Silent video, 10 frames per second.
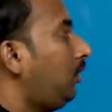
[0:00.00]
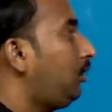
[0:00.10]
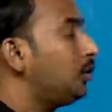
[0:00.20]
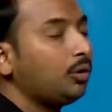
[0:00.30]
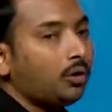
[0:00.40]

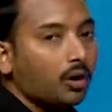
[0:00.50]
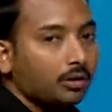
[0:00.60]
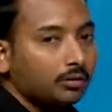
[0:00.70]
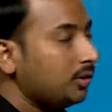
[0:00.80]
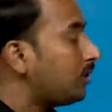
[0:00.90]
neutron.
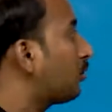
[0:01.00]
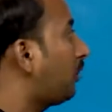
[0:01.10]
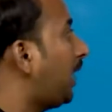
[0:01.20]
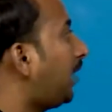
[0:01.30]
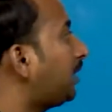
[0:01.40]
So
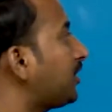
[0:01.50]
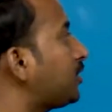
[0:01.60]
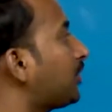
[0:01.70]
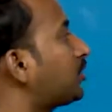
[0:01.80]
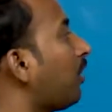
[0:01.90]

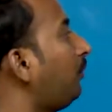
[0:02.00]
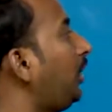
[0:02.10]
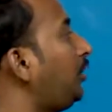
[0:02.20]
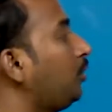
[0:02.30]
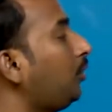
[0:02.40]
characteristics of the
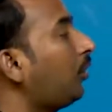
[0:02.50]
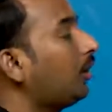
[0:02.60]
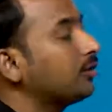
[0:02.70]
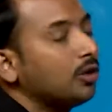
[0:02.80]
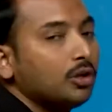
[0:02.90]
neutron.
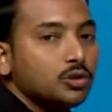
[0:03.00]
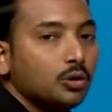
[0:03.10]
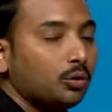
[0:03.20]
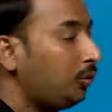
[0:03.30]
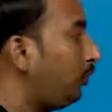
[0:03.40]

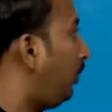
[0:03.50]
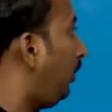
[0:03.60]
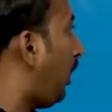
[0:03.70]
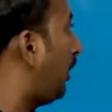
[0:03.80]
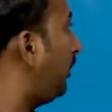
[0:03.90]
So
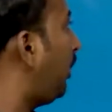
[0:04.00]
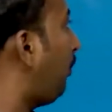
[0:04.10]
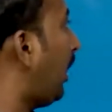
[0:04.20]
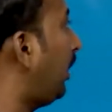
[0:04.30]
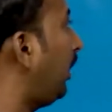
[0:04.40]
another
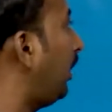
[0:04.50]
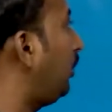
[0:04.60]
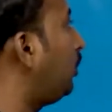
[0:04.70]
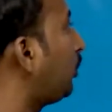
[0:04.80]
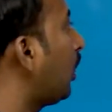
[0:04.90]
particle,
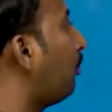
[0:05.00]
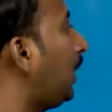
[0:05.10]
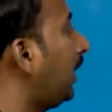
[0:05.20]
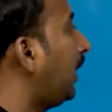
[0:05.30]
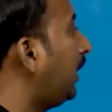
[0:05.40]
neutral
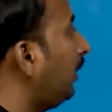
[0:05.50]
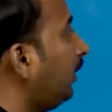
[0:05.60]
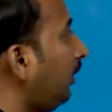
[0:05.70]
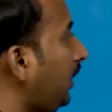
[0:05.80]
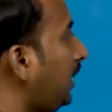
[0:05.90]
particle
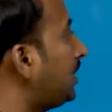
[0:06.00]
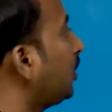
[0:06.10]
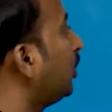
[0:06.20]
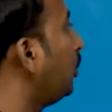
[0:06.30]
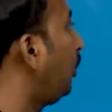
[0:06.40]
is
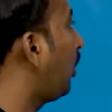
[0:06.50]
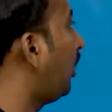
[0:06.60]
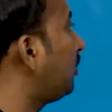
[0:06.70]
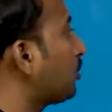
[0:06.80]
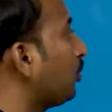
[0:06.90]

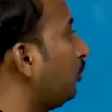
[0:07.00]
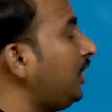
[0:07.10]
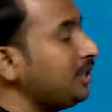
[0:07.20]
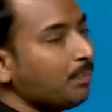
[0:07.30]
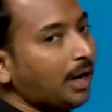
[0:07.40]
neutron. So
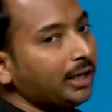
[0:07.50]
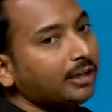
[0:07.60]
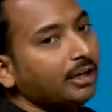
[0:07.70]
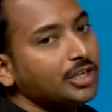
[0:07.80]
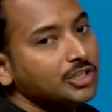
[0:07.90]
these
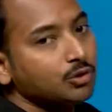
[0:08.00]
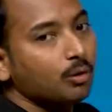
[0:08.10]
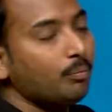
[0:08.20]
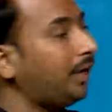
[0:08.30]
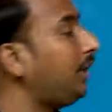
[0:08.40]
particles discovered
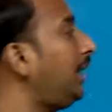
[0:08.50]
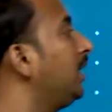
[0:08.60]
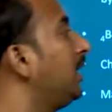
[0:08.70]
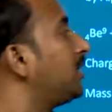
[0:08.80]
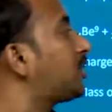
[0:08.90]
by the
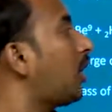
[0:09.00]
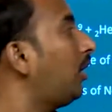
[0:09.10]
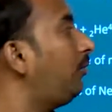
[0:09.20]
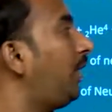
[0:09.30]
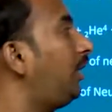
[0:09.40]

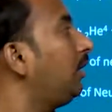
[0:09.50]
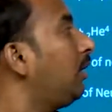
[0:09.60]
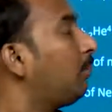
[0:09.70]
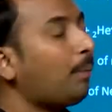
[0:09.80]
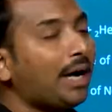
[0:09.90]
Chadwick
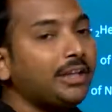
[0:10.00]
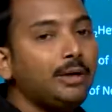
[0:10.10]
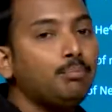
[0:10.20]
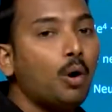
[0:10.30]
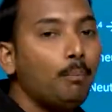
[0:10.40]
by the
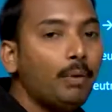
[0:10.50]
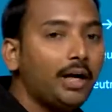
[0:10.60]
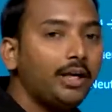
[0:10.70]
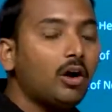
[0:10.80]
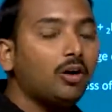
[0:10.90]

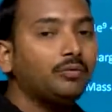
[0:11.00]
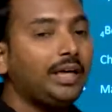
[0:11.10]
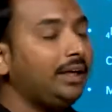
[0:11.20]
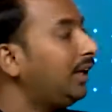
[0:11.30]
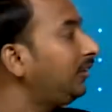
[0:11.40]
bombarding of
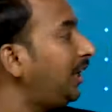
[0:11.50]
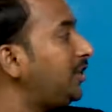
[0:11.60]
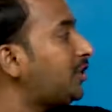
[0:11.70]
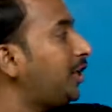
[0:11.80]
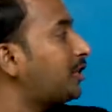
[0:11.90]
the thin
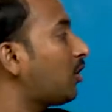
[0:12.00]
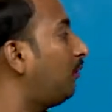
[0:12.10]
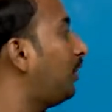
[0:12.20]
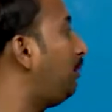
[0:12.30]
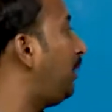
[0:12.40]
sheets of
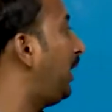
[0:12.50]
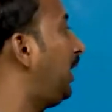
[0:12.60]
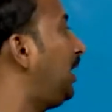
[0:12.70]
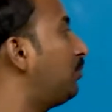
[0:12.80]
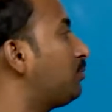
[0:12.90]
the
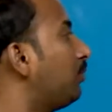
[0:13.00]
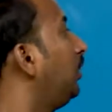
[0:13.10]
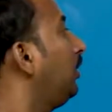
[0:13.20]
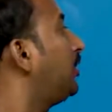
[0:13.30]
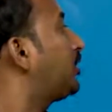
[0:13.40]
beryllium
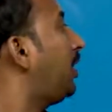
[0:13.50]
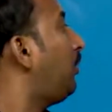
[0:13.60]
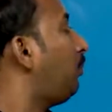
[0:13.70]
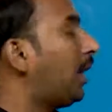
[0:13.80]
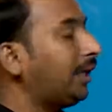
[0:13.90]

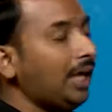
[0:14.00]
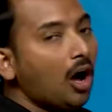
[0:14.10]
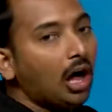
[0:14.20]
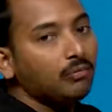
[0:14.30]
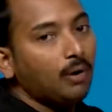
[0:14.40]
sheet by the
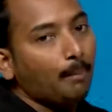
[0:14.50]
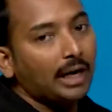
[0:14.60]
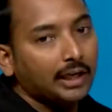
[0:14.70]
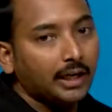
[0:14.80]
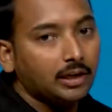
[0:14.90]
alpha
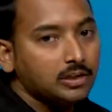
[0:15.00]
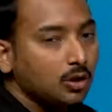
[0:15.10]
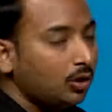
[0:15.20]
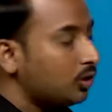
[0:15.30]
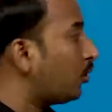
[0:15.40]
particles.
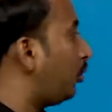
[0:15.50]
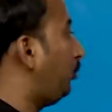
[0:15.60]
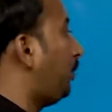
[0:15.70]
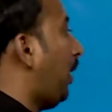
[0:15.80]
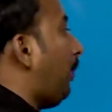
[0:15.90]
So
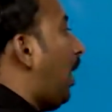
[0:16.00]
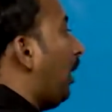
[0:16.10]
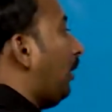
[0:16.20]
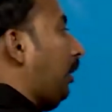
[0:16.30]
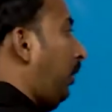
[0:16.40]
the
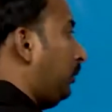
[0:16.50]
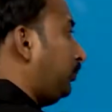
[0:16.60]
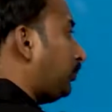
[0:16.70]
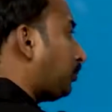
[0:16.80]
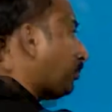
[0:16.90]

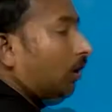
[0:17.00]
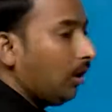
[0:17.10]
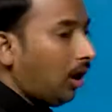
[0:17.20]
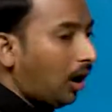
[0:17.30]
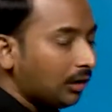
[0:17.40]

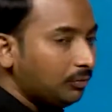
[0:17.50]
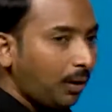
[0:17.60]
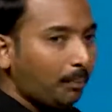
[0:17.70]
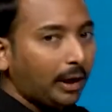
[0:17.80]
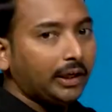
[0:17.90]
alpha
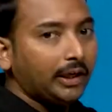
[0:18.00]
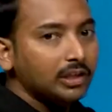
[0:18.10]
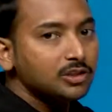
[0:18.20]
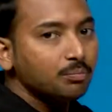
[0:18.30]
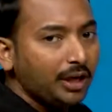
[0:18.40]

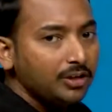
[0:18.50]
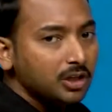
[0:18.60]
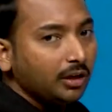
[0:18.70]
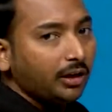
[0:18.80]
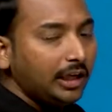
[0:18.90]
particles means
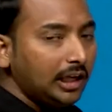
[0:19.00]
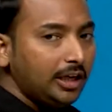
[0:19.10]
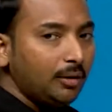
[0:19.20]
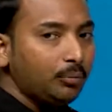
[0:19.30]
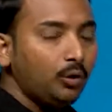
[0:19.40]

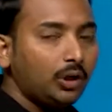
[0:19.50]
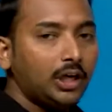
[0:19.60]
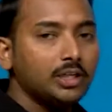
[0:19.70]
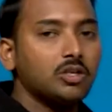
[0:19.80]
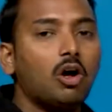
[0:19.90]
helium
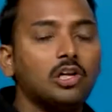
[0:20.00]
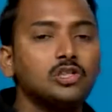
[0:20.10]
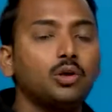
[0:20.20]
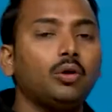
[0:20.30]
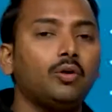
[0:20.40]
nucleus,
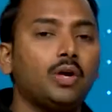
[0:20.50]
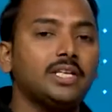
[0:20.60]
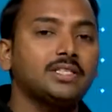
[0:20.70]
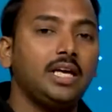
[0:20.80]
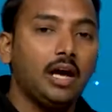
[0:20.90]
also known
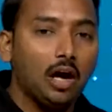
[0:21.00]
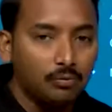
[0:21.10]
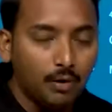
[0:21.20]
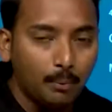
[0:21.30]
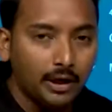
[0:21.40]
as the
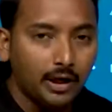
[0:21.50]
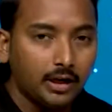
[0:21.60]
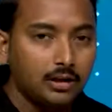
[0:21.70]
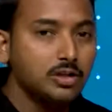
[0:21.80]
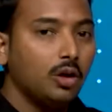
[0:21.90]
alpha
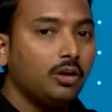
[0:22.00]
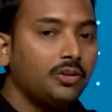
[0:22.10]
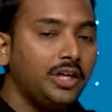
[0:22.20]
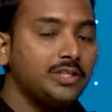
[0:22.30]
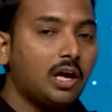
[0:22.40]
particles.
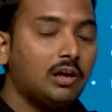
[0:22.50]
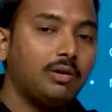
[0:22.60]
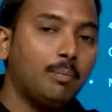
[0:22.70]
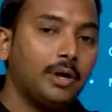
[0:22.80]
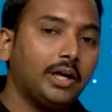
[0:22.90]
These alpha
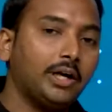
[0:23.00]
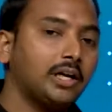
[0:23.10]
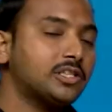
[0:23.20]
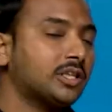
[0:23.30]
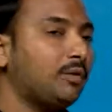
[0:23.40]

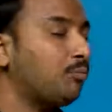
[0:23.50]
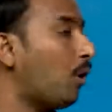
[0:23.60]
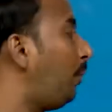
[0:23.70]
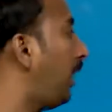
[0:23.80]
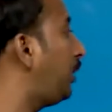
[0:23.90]
particles can
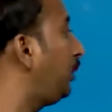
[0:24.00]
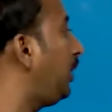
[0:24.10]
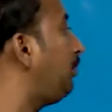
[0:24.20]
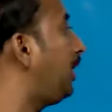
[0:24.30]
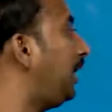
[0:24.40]
bombard to the
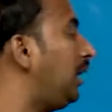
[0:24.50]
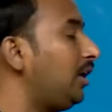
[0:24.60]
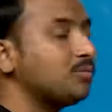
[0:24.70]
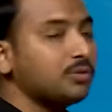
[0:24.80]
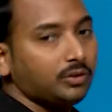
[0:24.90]
beryllium